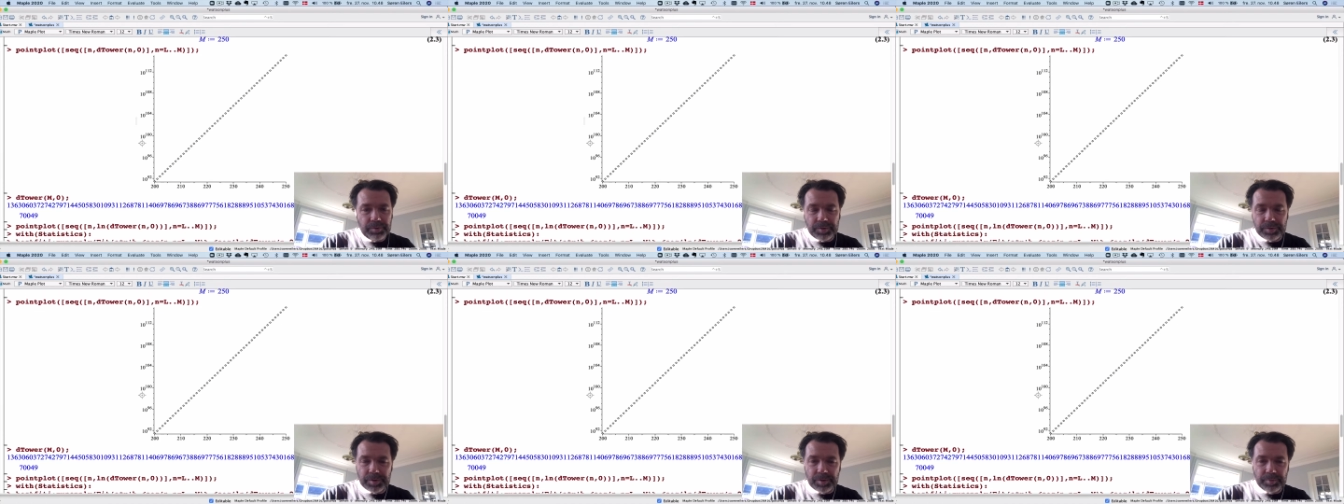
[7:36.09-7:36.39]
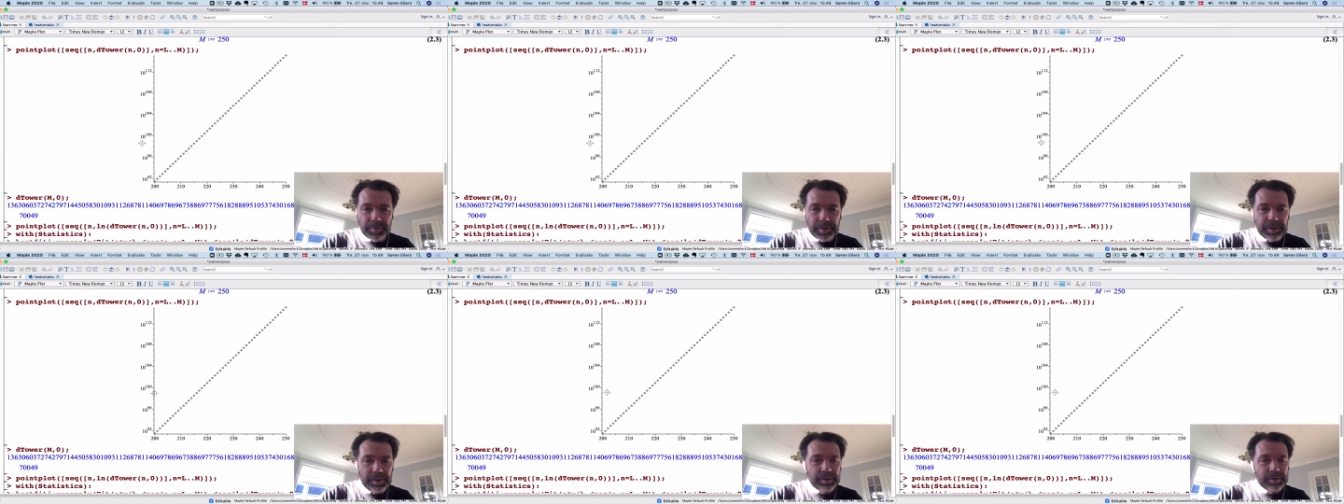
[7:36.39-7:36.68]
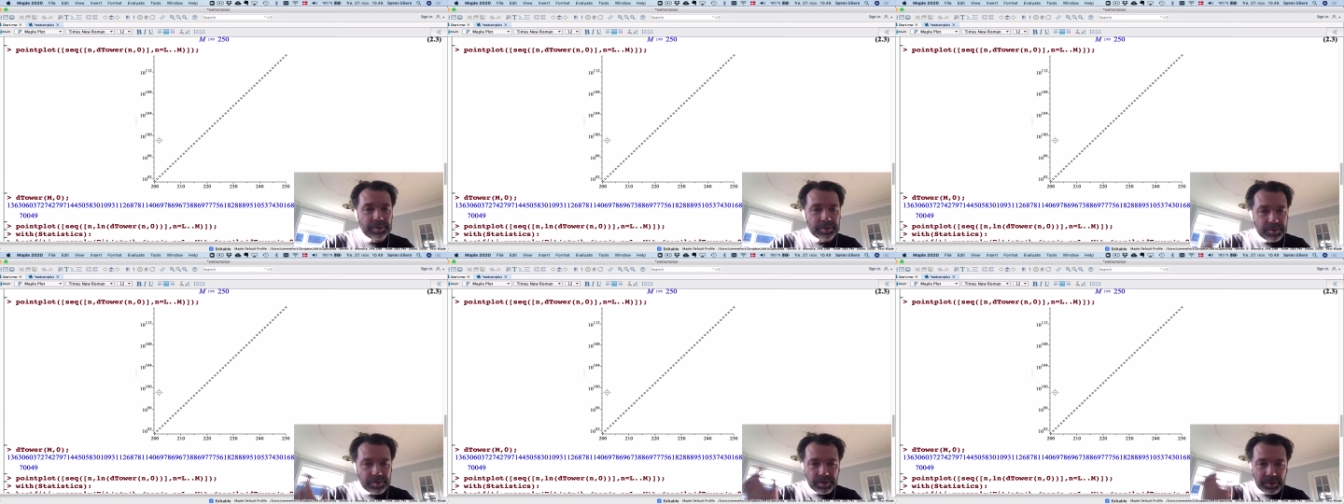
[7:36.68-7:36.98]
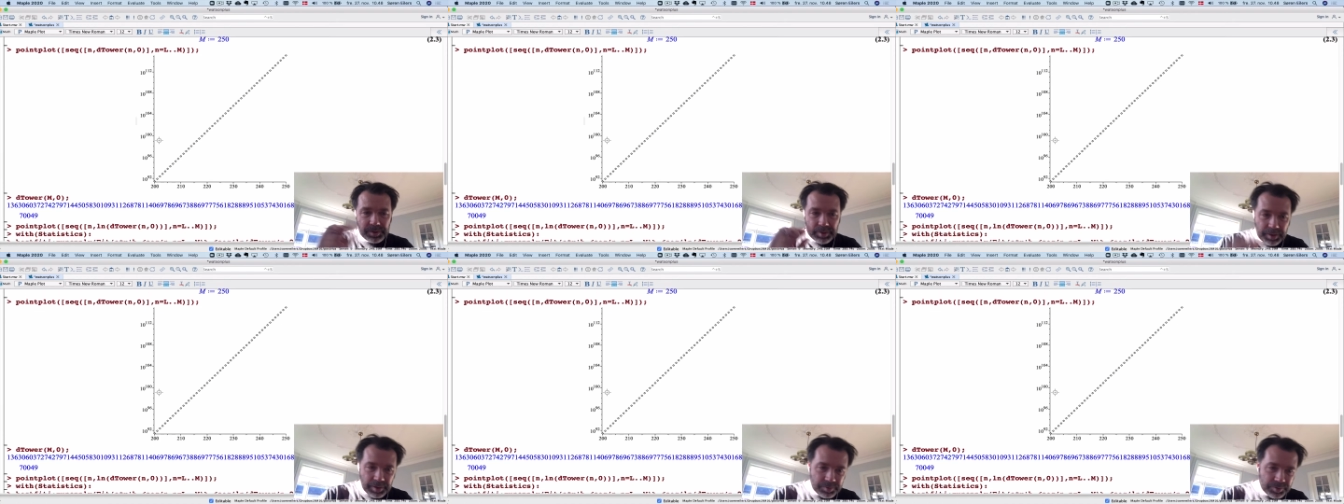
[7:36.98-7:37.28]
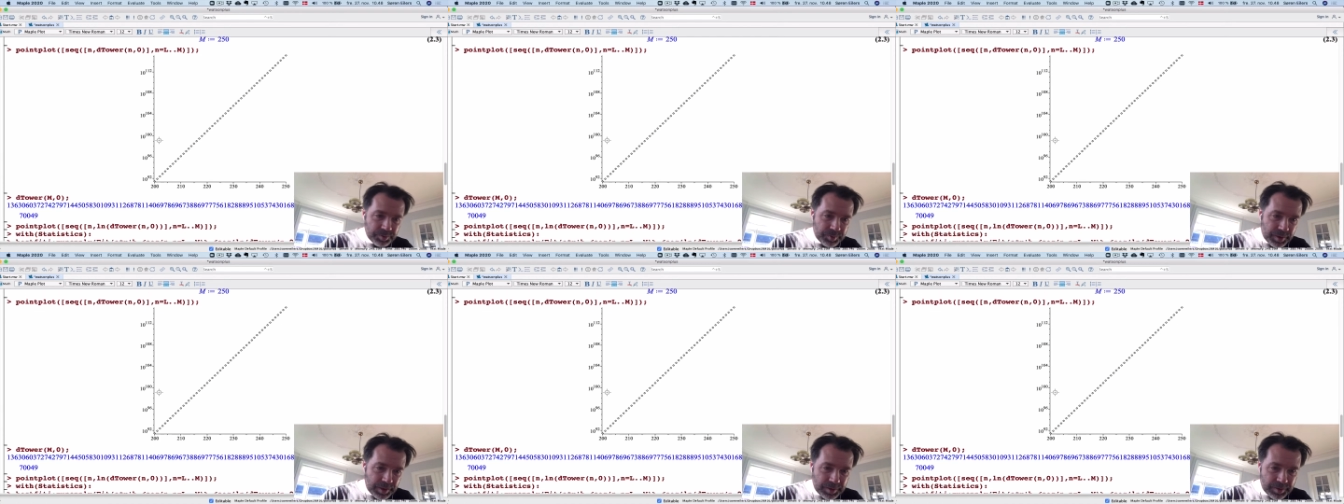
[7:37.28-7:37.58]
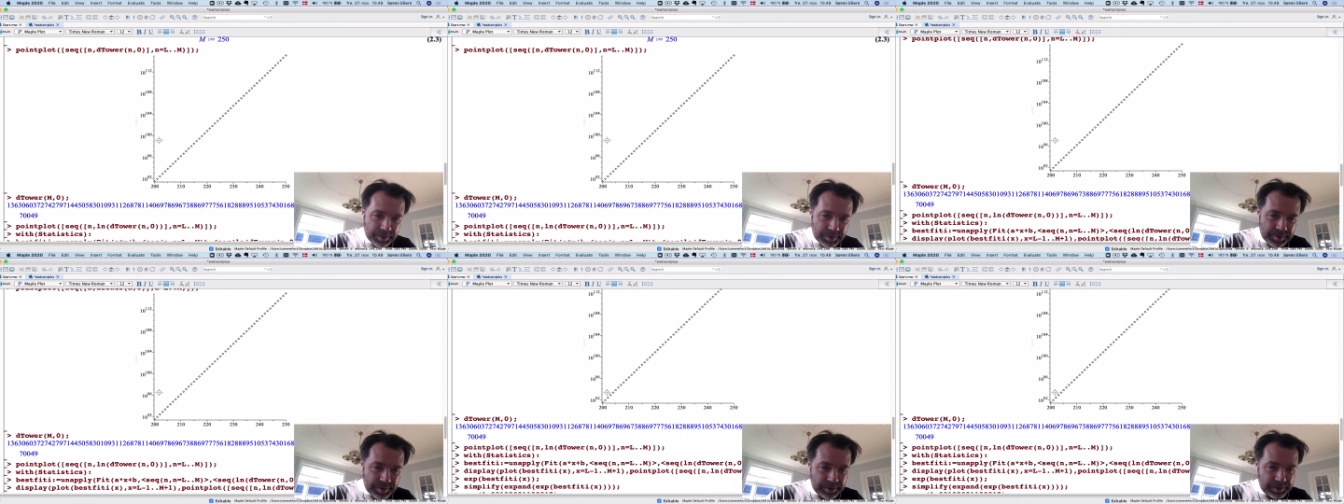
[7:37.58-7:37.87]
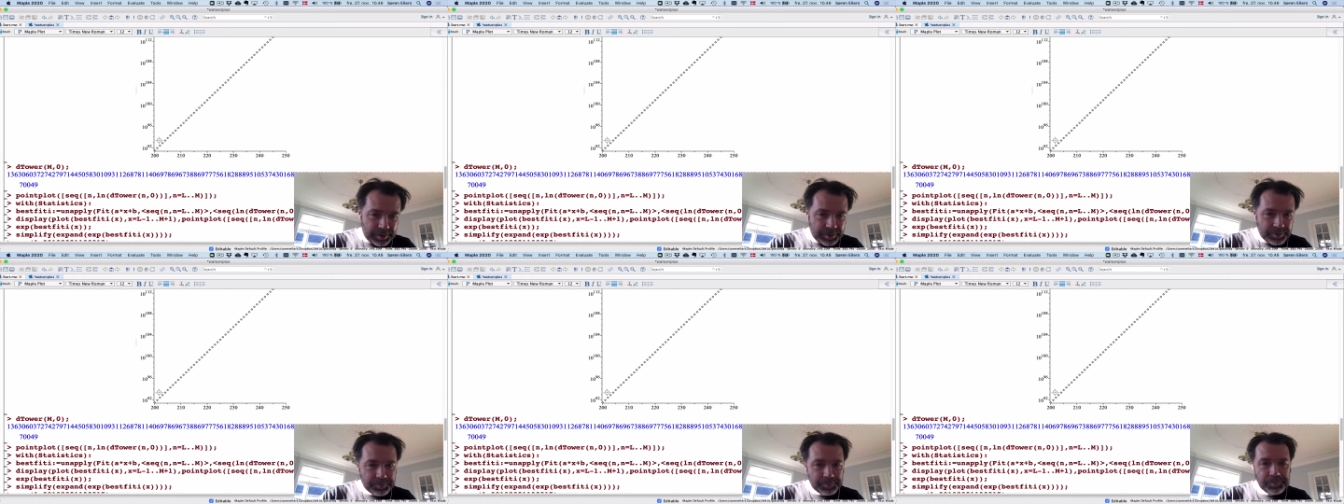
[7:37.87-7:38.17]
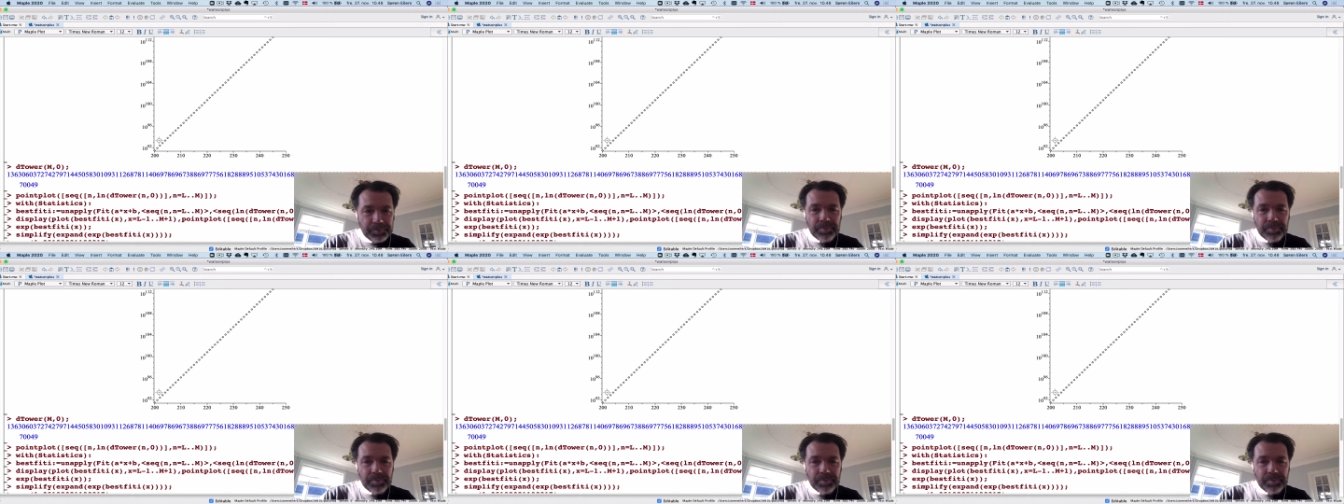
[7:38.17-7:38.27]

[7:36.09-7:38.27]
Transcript: for something like this. Uh, I'll do that in a second.